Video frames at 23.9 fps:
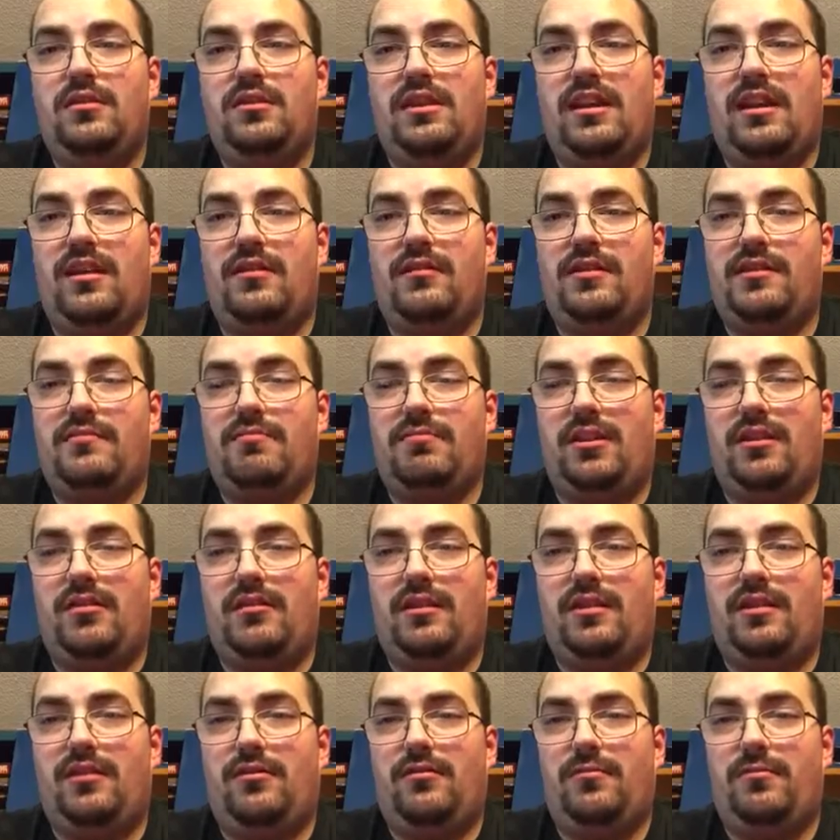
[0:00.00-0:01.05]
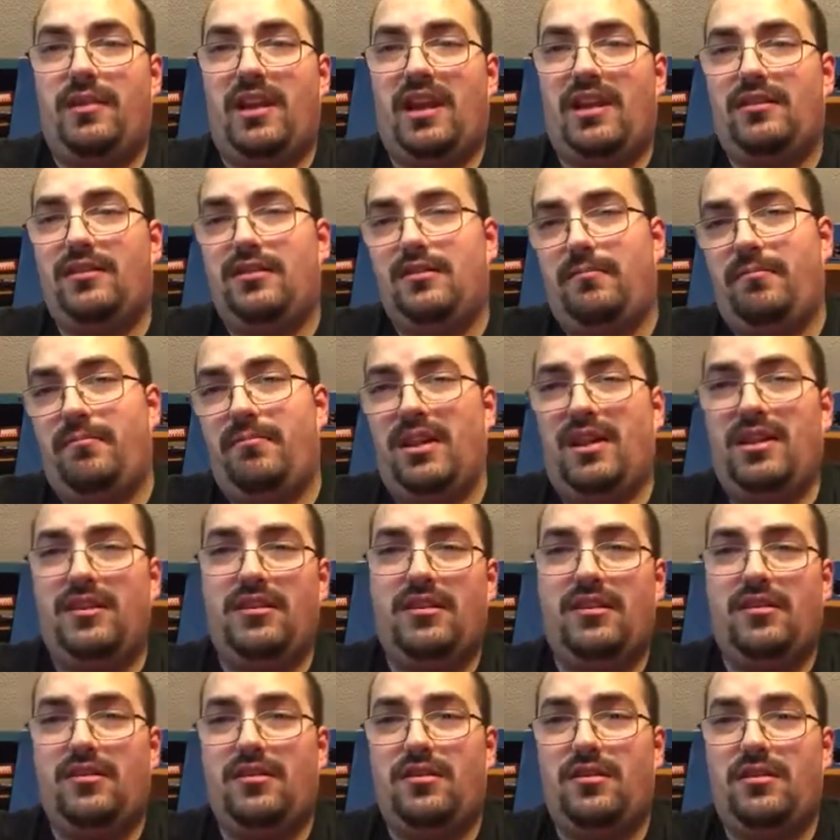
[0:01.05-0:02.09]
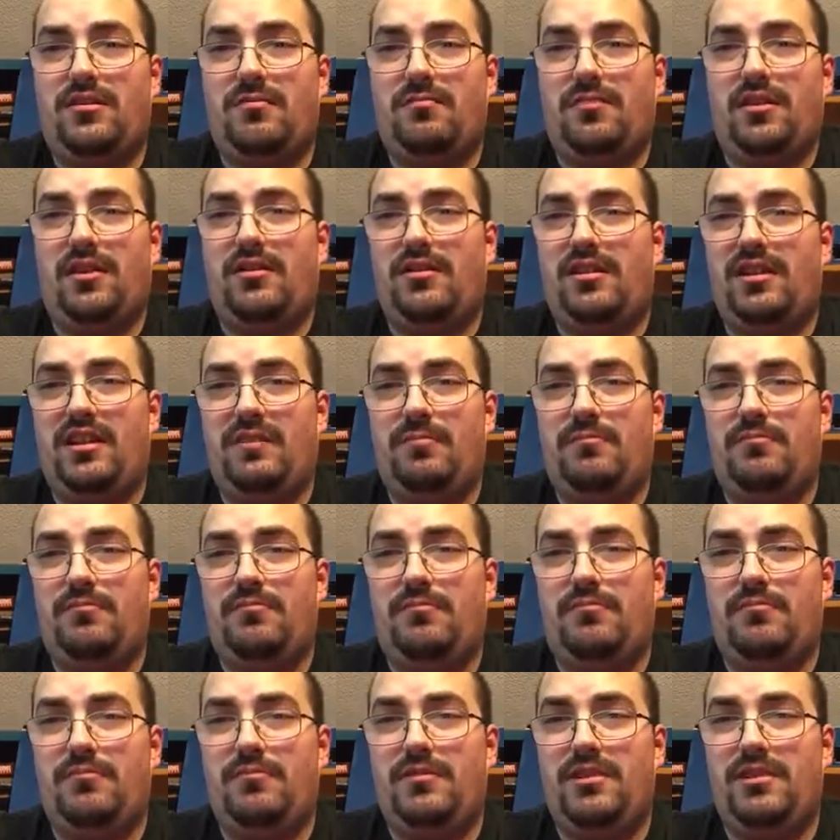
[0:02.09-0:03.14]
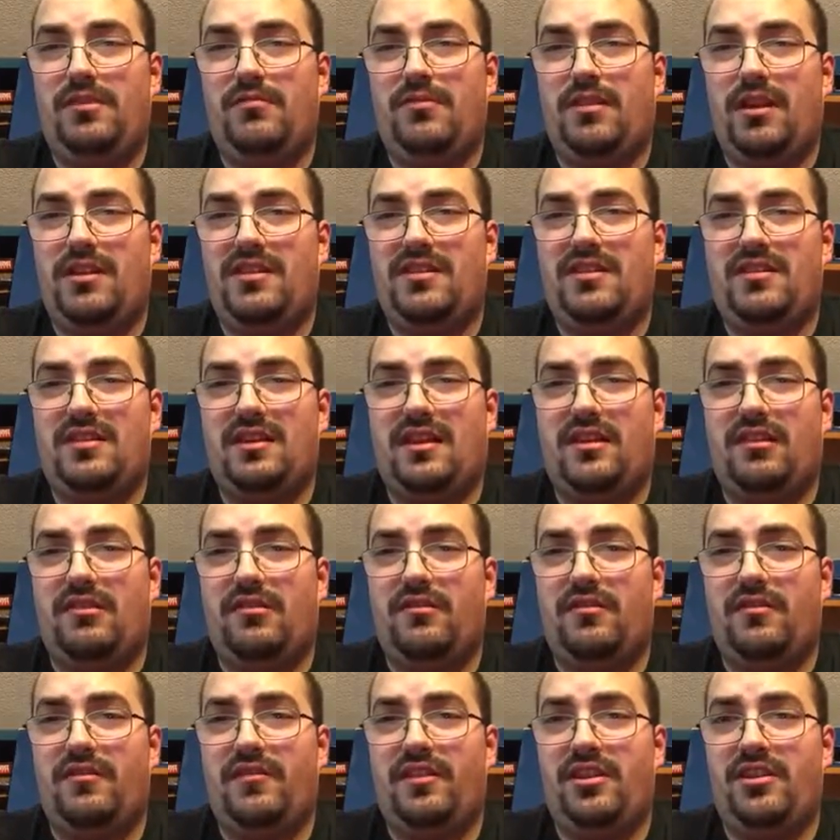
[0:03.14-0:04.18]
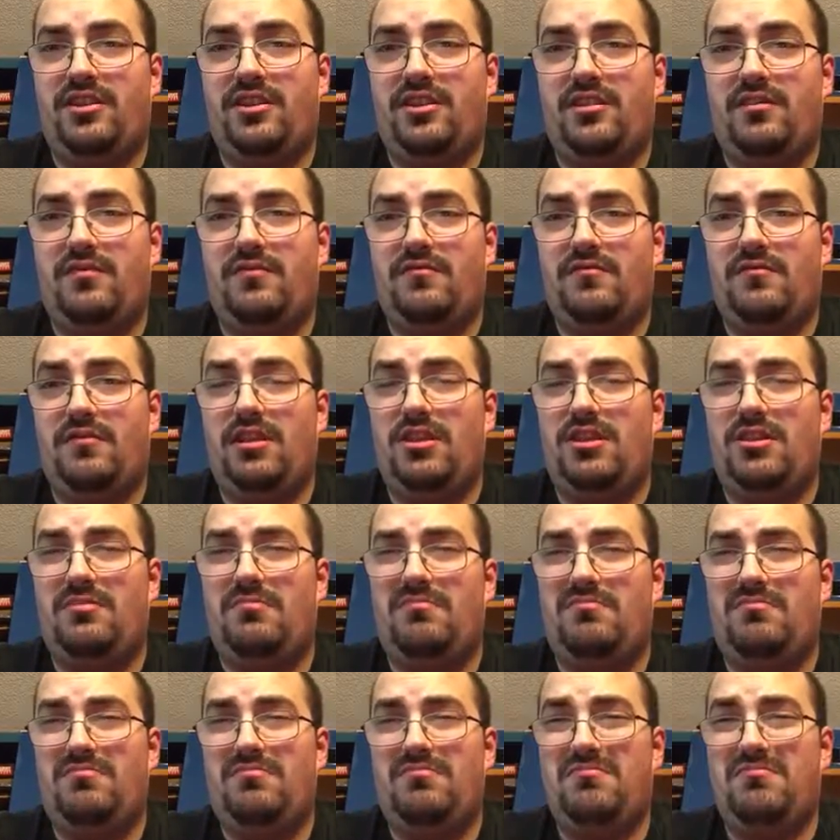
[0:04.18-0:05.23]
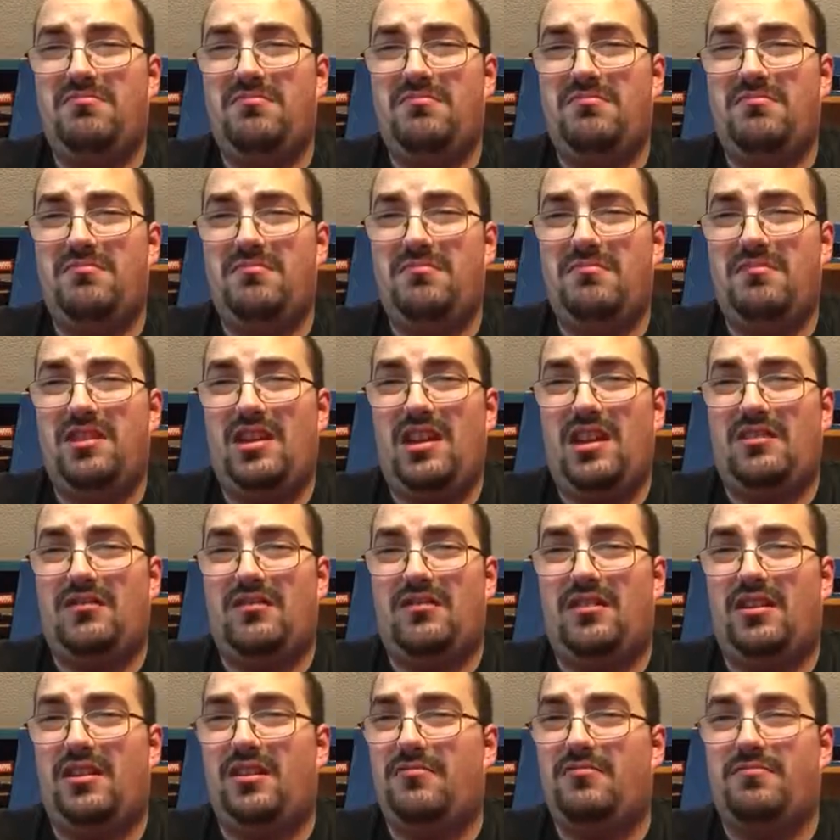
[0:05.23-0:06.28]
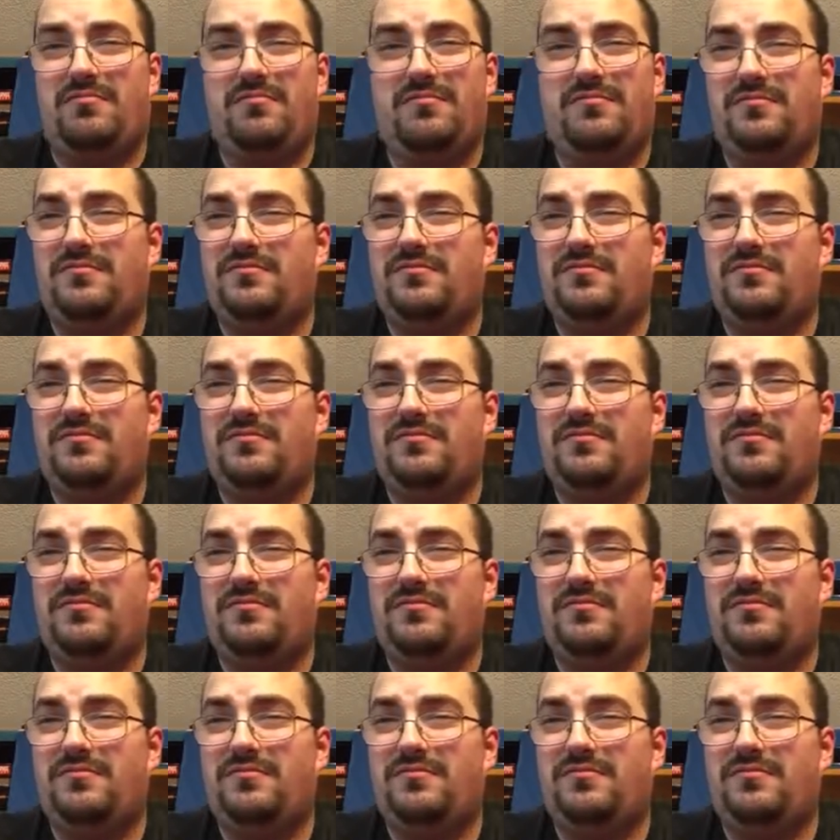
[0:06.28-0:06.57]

now he's probably going back to the mid-card, probably U.S. title division, which, I don't know.